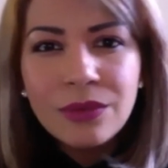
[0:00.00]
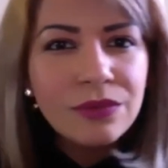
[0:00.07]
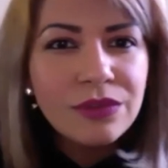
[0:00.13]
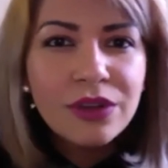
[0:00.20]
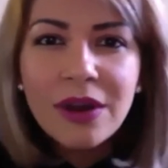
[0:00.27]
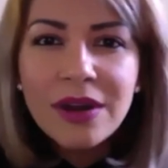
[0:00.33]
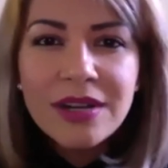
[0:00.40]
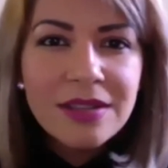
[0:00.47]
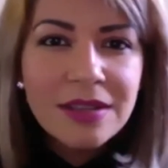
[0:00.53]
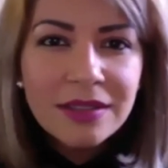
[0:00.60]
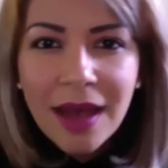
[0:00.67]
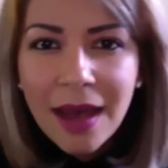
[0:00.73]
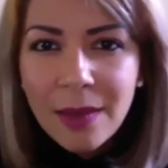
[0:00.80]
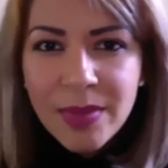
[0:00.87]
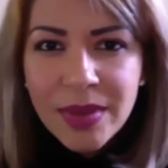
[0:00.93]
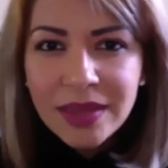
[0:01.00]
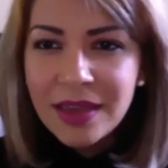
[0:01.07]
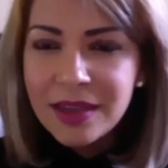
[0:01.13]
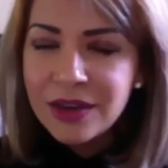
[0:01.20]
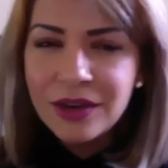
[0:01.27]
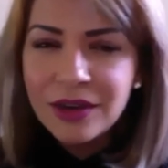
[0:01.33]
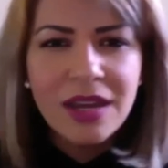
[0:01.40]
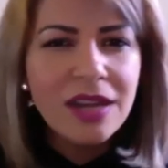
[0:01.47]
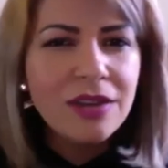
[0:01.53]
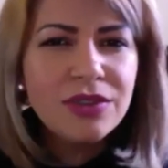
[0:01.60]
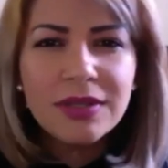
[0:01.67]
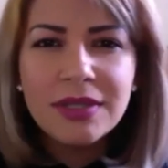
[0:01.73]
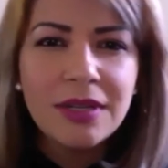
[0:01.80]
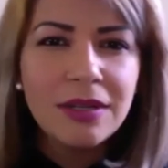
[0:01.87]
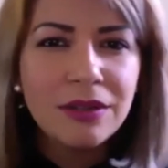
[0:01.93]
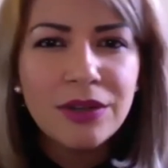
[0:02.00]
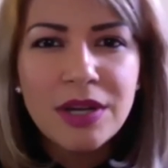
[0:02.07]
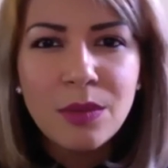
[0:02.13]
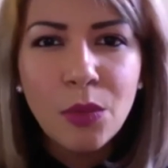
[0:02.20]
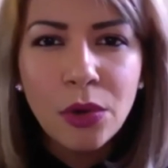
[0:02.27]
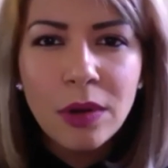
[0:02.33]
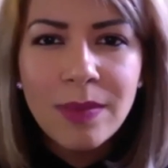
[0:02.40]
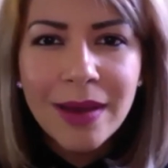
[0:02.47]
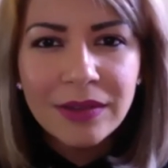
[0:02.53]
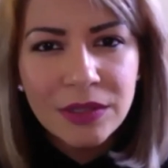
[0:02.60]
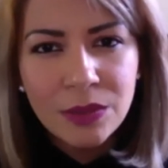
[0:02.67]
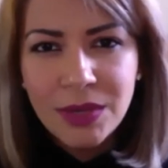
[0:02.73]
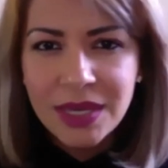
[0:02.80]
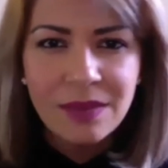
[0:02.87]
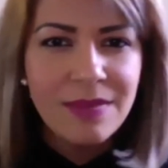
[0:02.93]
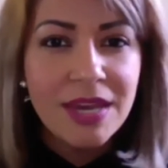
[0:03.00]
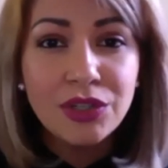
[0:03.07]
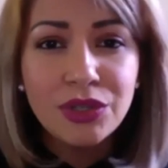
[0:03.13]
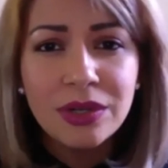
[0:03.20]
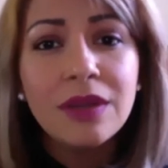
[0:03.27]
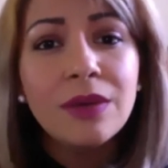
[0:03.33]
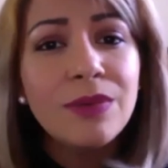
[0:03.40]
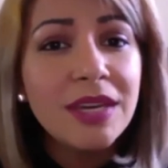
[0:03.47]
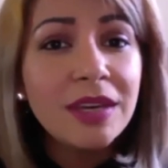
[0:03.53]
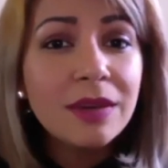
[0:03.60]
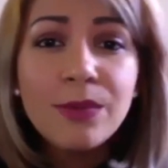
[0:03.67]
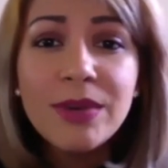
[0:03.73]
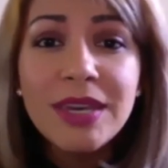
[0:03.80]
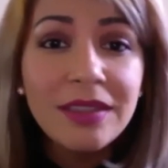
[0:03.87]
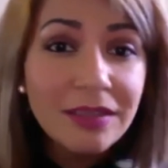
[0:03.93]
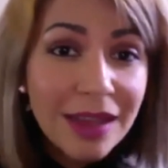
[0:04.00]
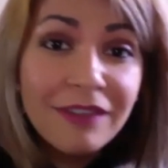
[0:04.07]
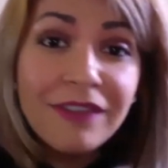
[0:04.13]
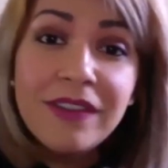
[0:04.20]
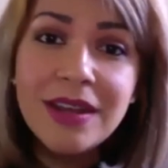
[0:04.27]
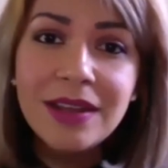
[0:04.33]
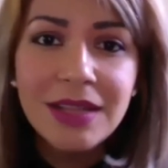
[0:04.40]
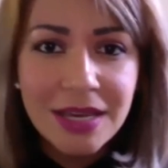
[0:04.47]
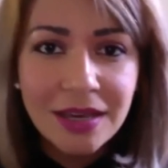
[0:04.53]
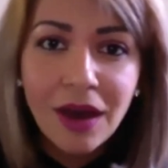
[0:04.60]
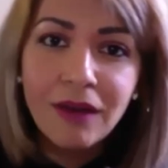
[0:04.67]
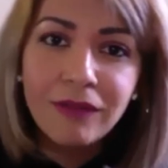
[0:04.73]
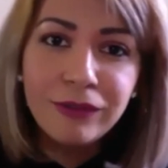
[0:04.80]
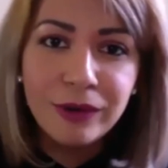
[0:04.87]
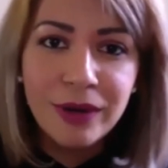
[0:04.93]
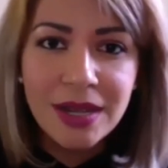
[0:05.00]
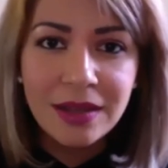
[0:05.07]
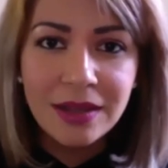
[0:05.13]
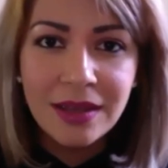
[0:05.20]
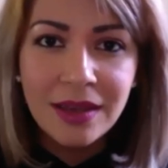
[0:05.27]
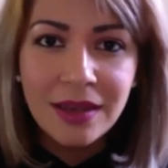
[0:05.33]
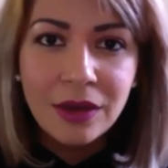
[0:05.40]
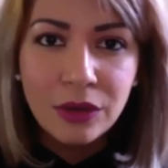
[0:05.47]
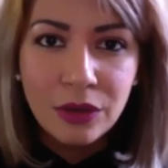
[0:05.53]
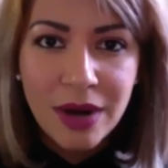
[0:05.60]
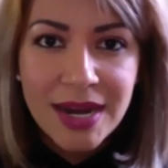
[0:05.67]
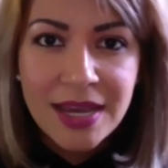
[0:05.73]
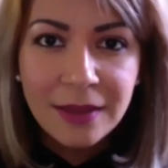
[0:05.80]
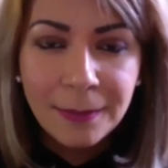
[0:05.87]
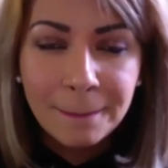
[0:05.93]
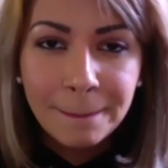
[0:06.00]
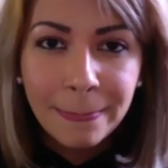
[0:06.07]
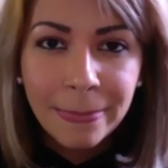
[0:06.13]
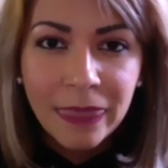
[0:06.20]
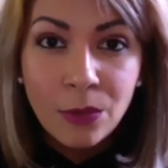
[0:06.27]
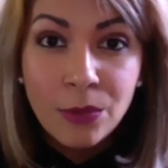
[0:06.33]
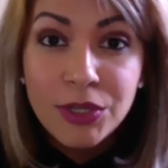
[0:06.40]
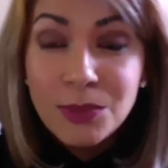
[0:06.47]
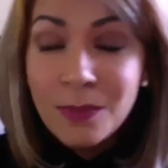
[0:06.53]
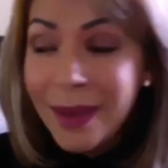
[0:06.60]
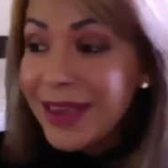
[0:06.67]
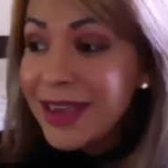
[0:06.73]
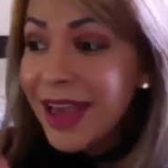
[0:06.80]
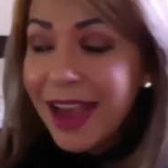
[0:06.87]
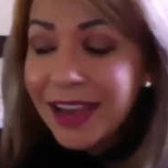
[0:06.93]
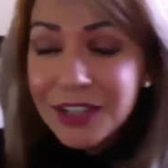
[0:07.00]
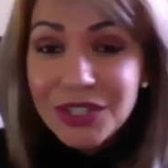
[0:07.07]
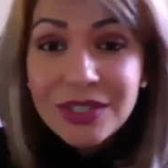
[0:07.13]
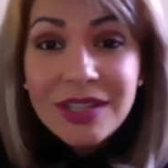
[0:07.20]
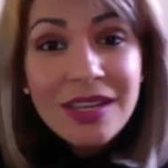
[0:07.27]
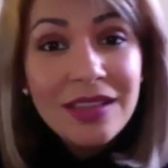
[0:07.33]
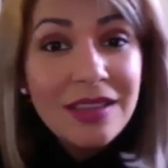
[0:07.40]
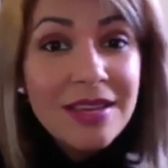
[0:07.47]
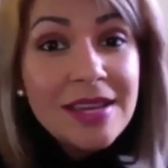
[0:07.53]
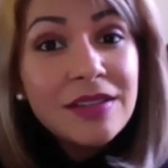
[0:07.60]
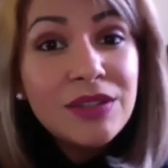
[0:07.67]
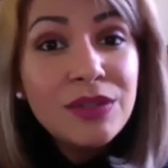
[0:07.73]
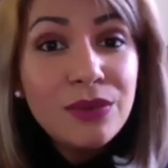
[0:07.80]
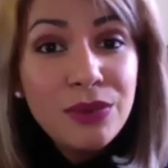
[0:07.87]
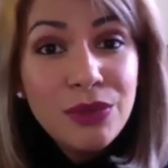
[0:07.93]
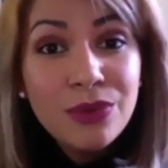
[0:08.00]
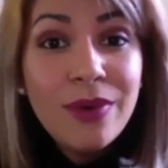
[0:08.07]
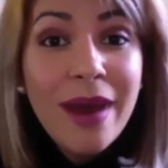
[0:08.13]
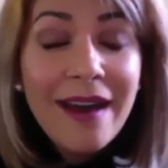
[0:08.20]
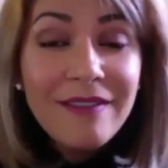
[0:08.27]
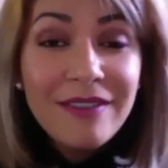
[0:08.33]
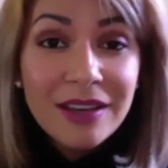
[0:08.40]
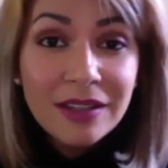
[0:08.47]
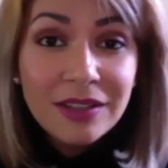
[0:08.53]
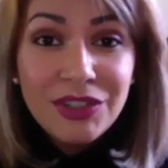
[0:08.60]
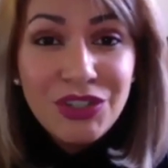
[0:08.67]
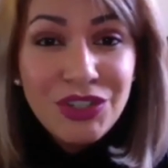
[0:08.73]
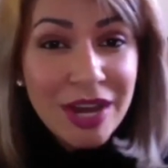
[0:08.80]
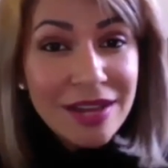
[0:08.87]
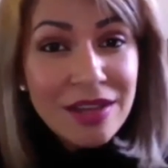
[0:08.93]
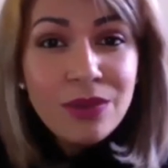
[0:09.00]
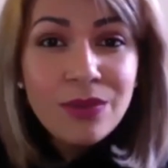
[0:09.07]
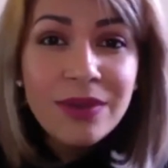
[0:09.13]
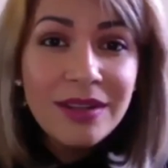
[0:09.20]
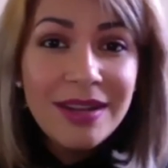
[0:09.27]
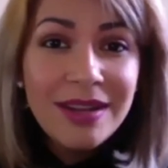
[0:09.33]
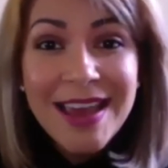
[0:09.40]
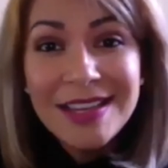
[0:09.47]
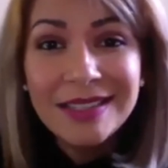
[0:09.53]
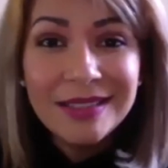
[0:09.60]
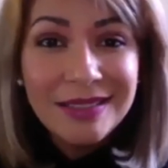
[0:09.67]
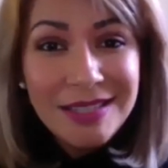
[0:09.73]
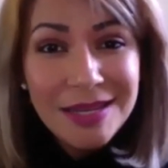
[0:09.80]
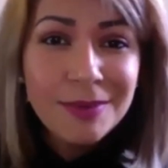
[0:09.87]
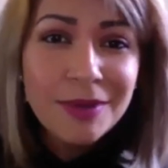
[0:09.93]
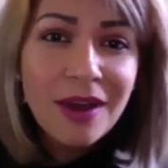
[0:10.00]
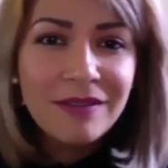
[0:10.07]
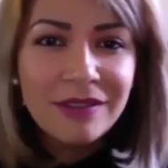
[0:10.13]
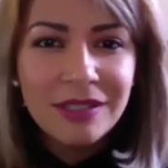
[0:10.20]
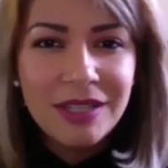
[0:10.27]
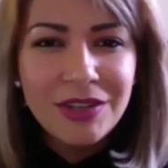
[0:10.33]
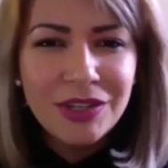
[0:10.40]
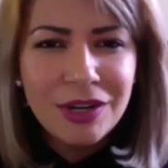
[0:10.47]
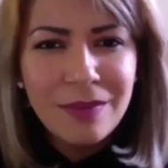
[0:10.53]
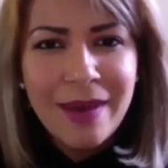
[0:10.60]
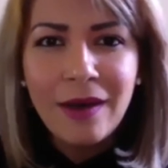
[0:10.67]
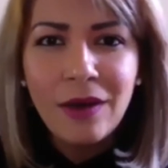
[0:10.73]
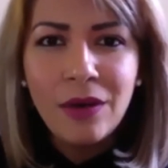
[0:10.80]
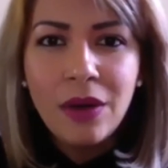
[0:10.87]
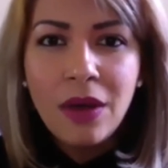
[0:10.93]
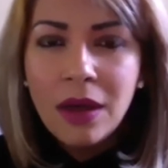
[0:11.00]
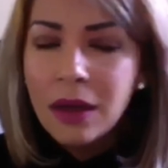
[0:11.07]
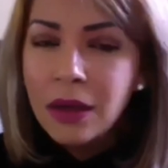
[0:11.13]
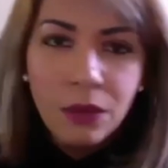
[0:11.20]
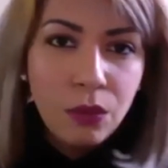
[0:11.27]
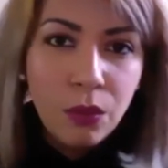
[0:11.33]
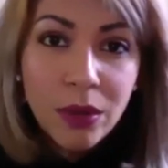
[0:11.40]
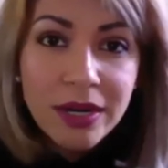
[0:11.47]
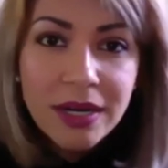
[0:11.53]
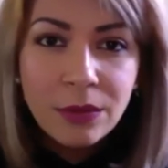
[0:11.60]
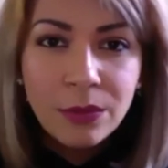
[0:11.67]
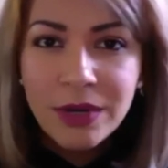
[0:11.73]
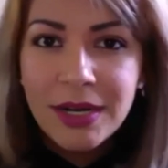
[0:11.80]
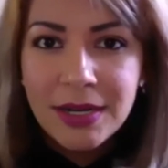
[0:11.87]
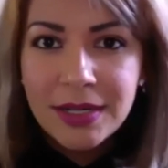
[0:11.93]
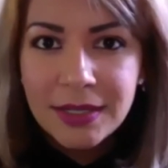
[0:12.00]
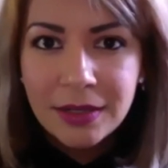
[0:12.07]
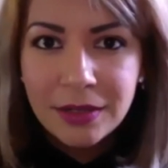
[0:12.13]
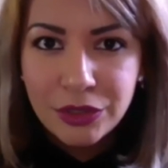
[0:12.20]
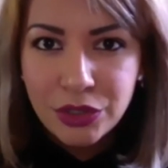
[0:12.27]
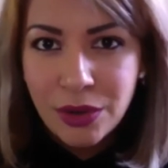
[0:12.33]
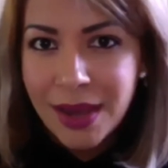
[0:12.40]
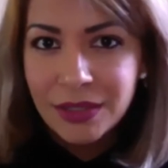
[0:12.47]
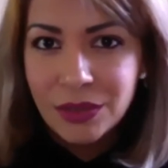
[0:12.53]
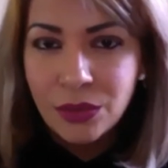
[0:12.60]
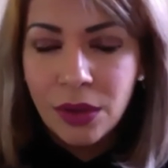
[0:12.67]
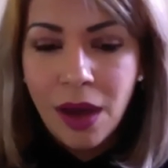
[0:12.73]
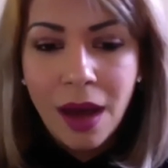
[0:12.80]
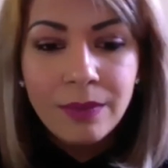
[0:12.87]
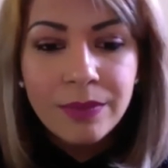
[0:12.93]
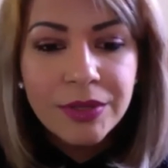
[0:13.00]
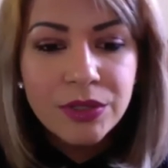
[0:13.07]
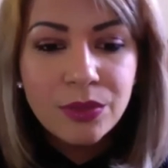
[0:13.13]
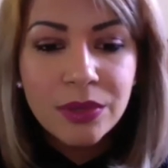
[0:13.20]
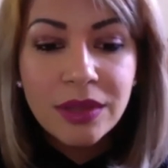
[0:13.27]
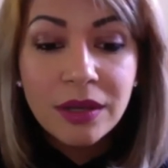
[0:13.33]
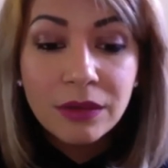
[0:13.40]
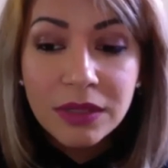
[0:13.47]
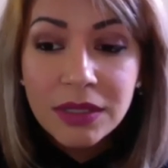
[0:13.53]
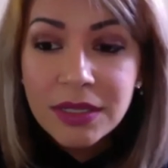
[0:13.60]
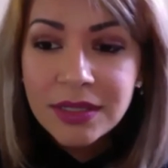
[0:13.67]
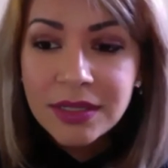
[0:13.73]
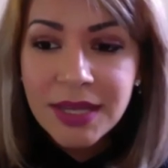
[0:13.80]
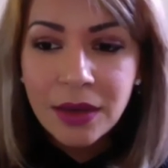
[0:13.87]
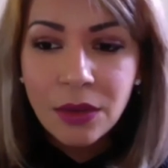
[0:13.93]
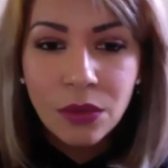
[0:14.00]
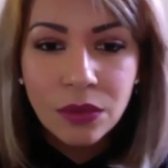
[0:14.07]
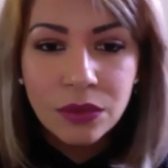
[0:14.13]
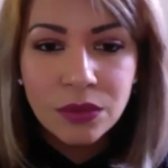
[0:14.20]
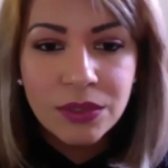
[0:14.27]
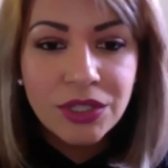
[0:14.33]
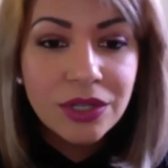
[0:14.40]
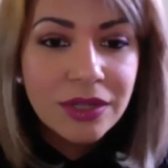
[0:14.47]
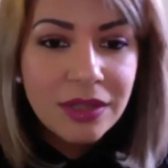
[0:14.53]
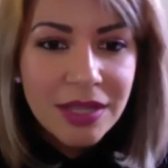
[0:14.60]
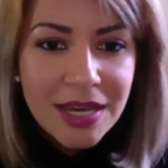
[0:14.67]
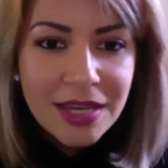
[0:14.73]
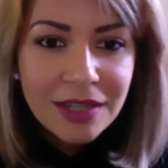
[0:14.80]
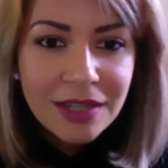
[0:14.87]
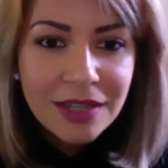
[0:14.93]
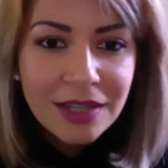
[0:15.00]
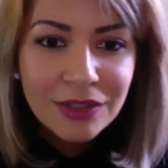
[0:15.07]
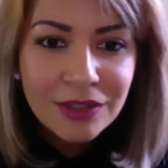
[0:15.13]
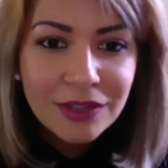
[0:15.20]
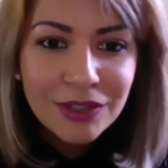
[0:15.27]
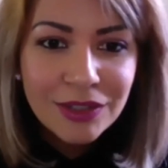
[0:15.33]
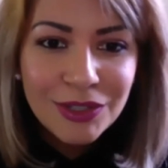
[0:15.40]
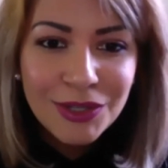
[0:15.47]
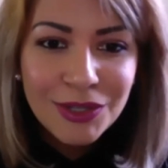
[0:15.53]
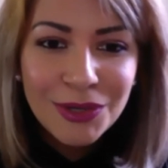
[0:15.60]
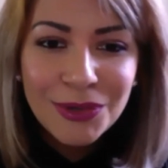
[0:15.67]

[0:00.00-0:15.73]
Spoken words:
regarding the topic that you're interested in learning more about, so we can make sure that we definitely cover it, right? Which might actually lead to you having a genuine, nice, deep conversation about what it is that they're trying to accomplish with their real estate goals, which could lead to a